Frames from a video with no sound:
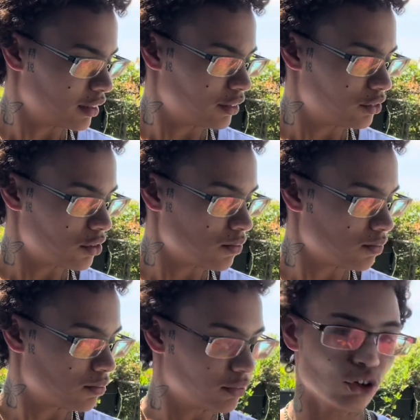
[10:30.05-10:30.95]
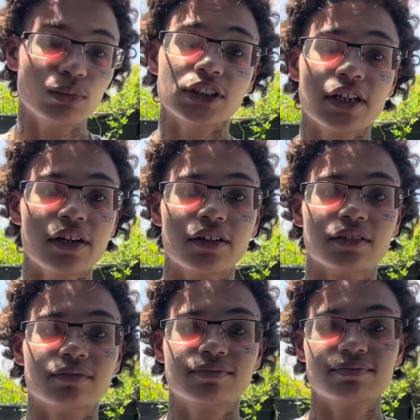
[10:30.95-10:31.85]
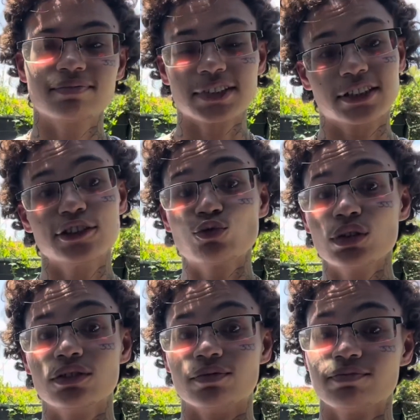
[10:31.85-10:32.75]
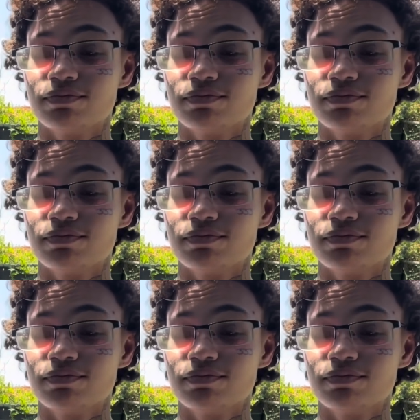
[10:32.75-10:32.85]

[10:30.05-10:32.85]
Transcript: you know, don't be scared, cause it's real.